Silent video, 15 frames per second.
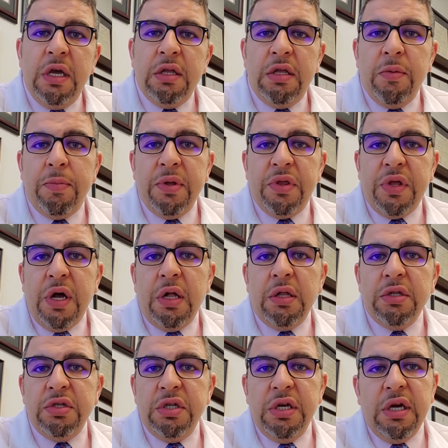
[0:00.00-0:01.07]
the
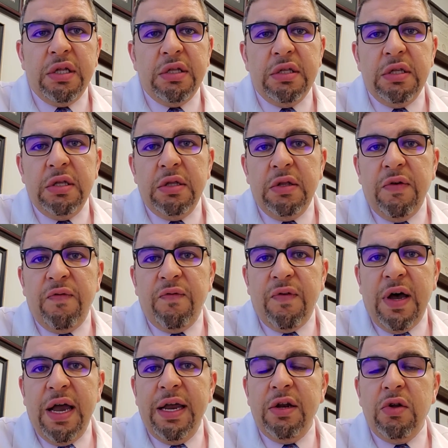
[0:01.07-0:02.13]
pathology on the
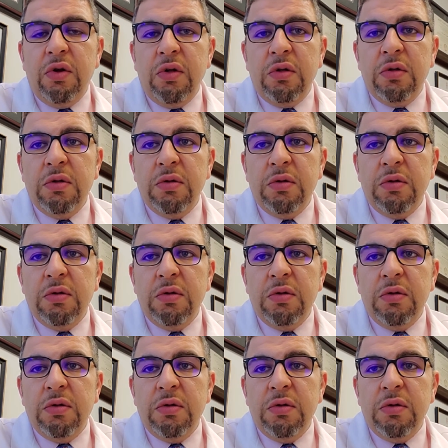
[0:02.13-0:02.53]
final